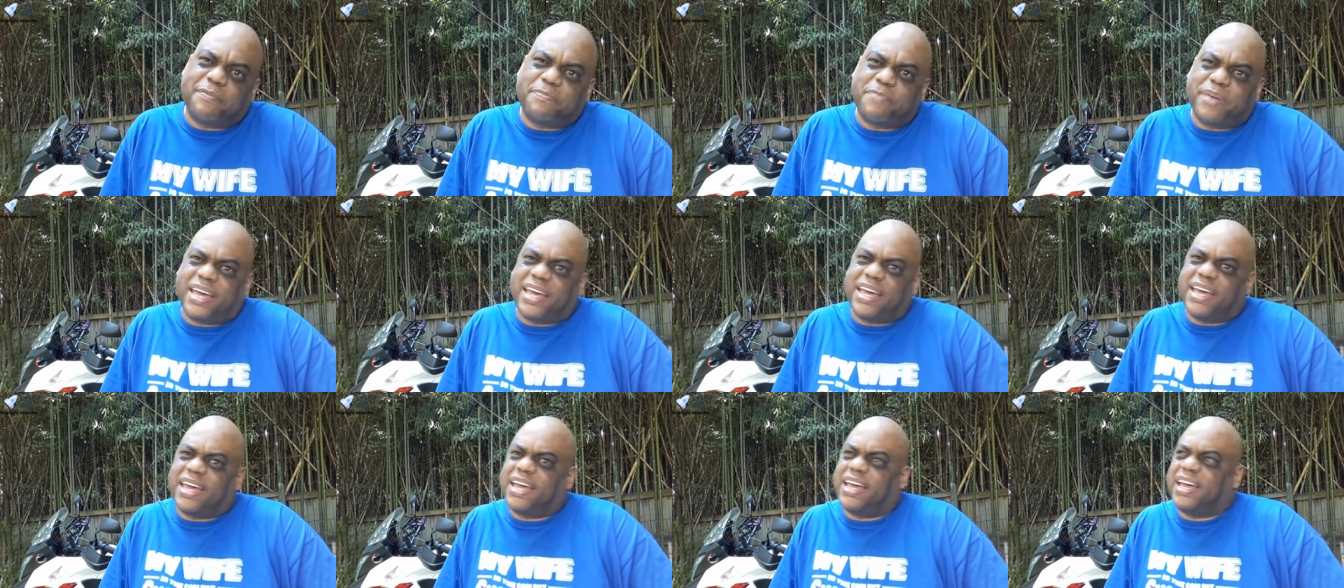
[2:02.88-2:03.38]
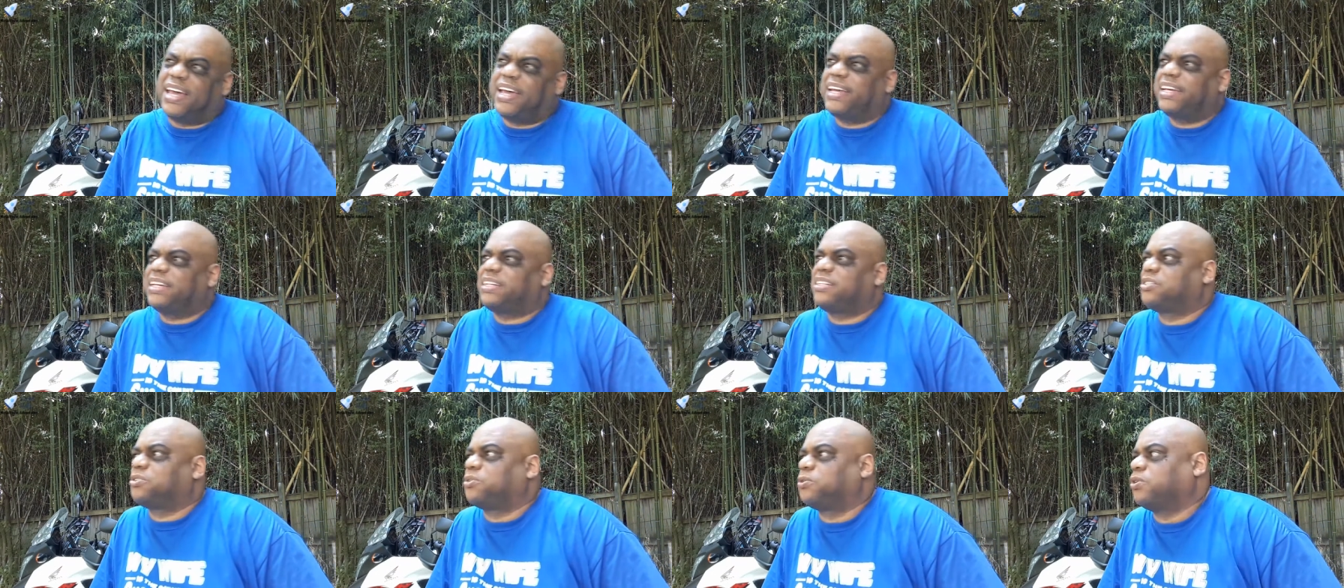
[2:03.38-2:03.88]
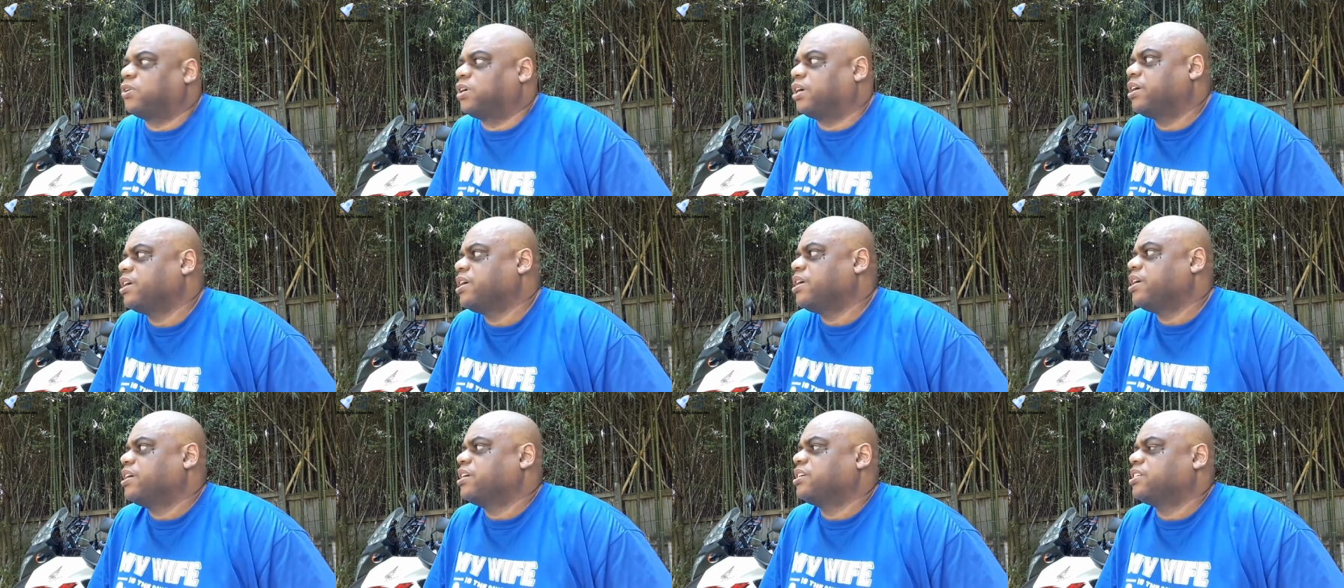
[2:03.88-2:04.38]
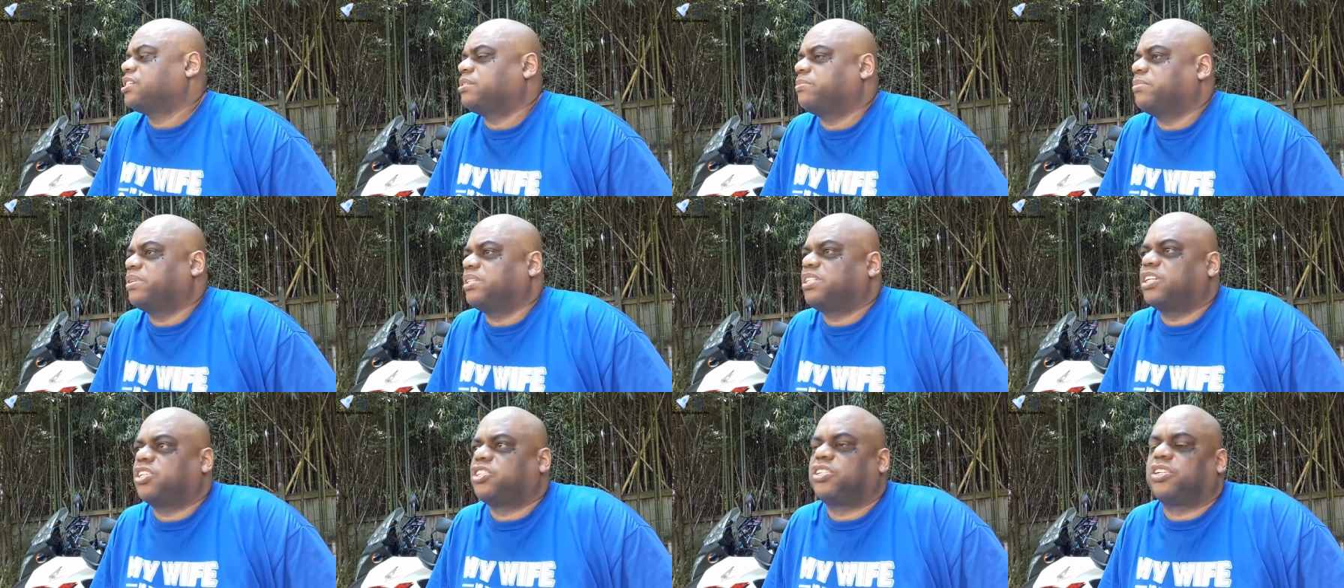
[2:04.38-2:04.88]
bags or some
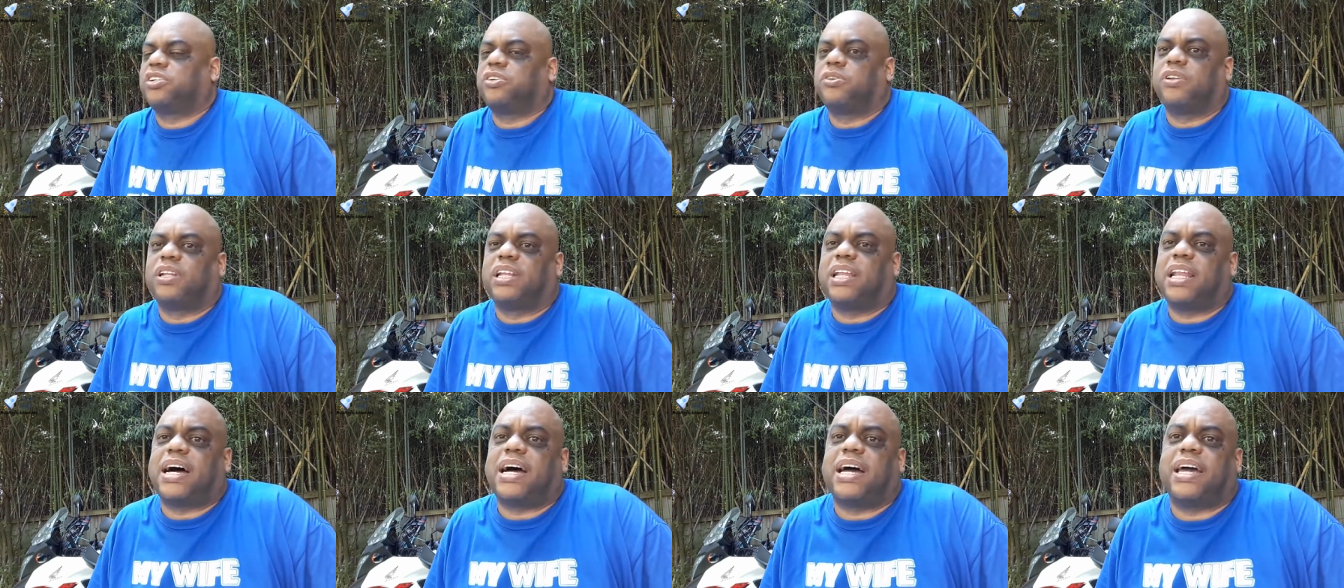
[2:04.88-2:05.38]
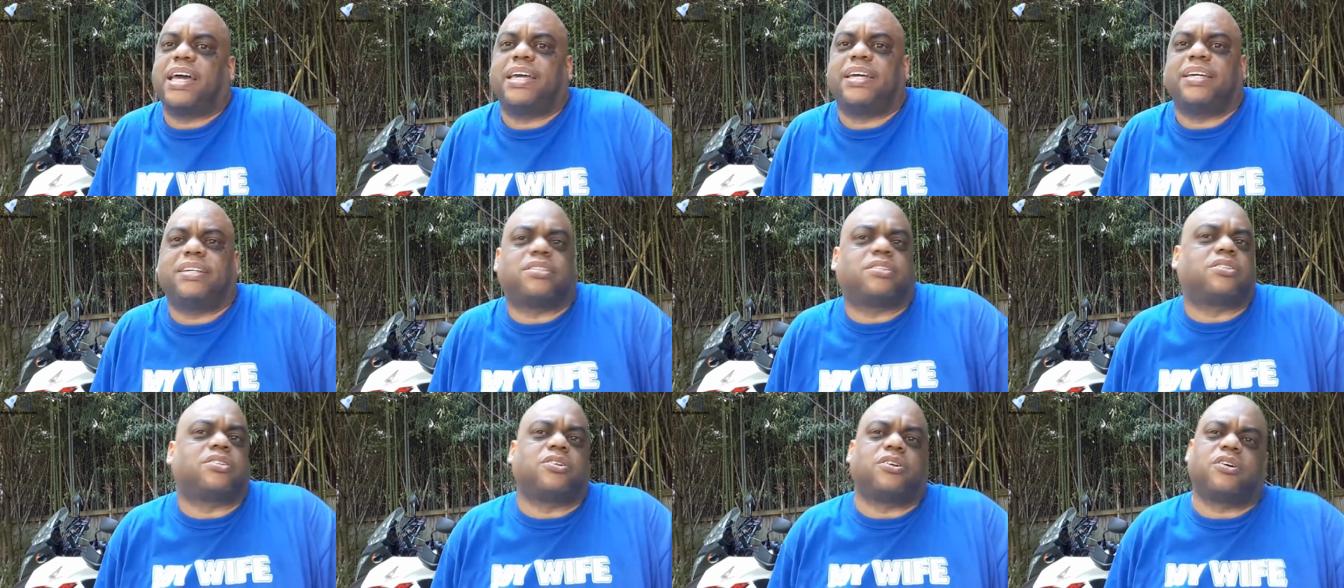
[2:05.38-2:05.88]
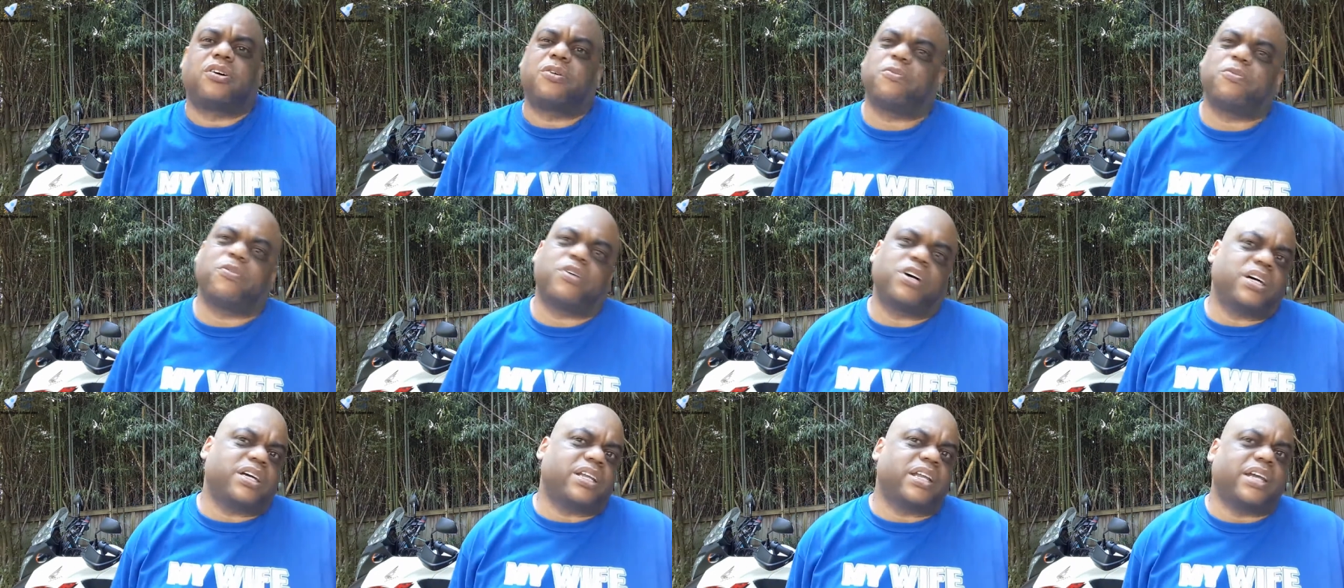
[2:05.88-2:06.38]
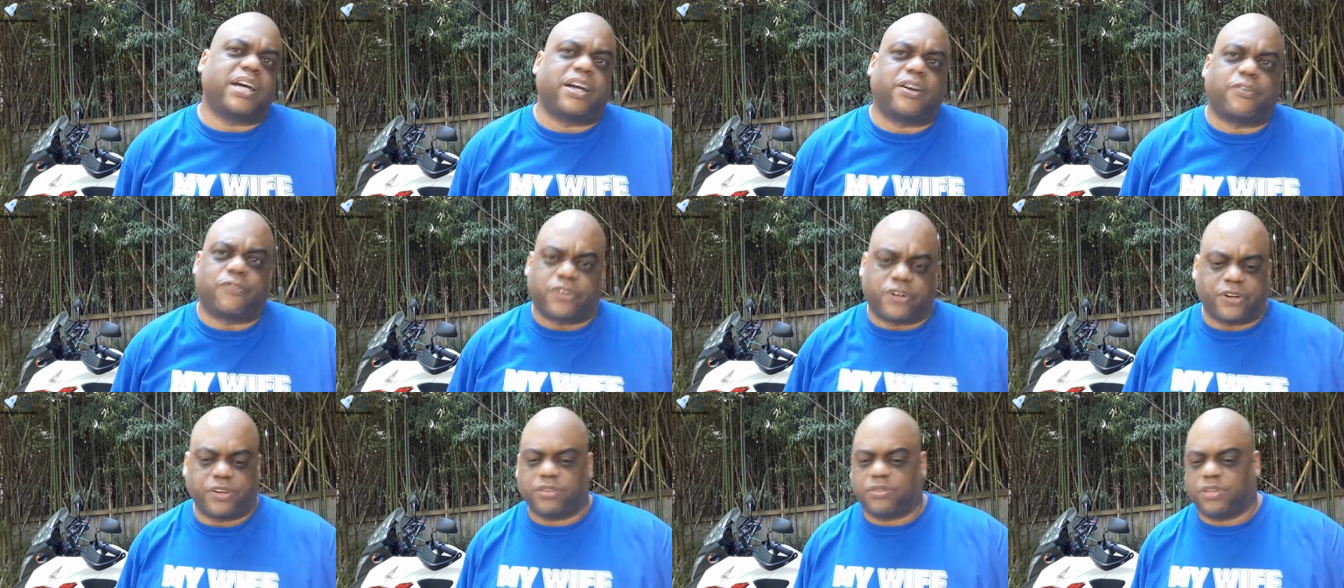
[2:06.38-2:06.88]
additional lights or
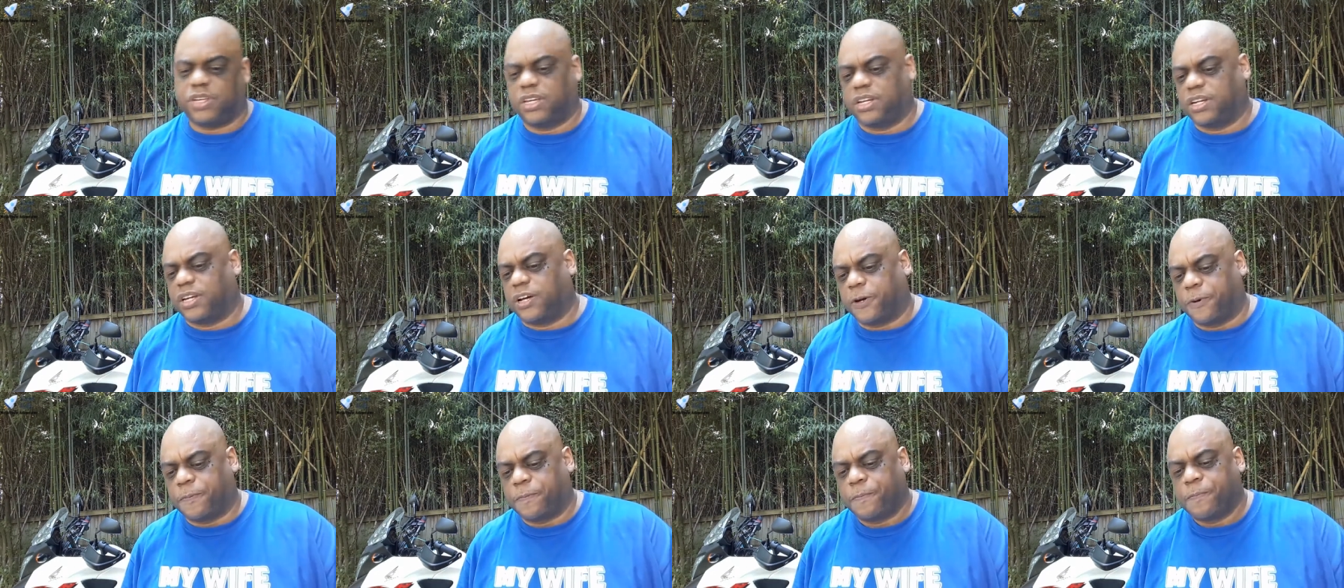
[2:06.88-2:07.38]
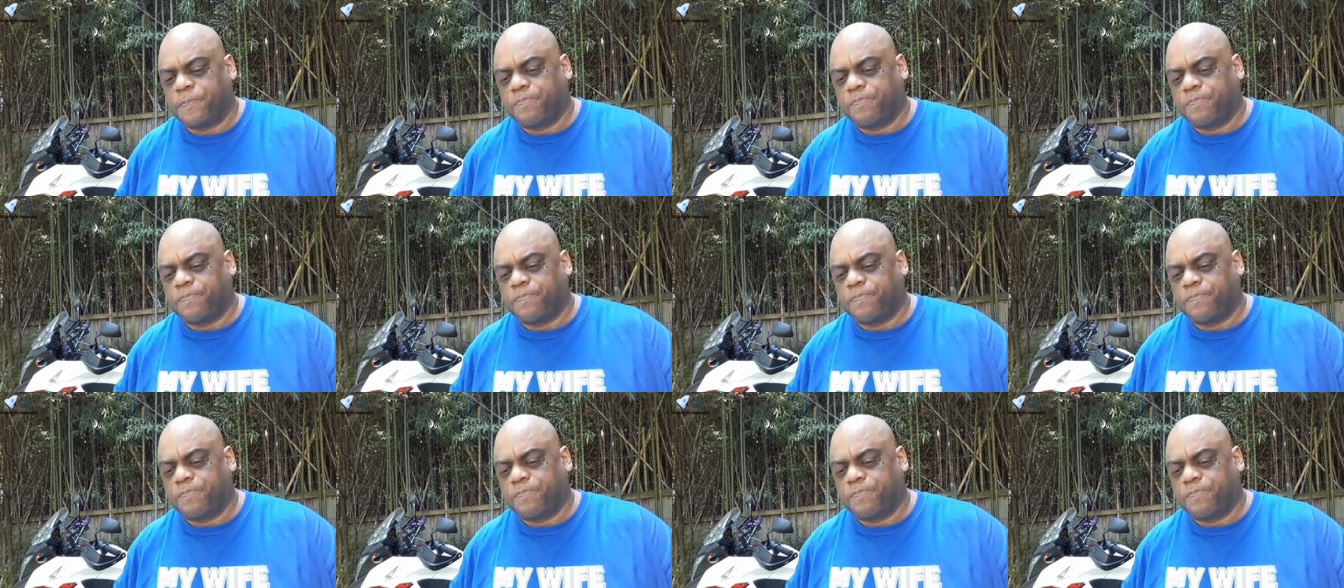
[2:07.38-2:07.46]
whatever, you know